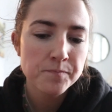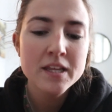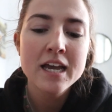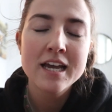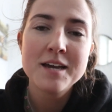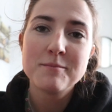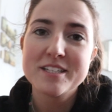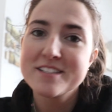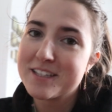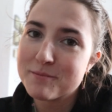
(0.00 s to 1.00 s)
I'm gonna
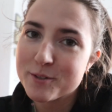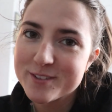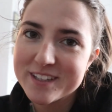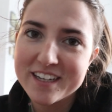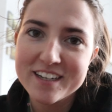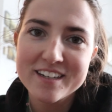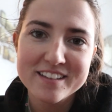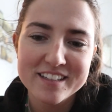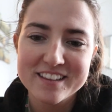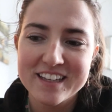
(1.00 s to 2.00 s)
sit him over there
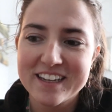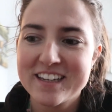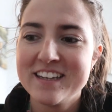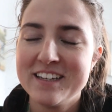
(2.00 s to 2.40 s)
and then like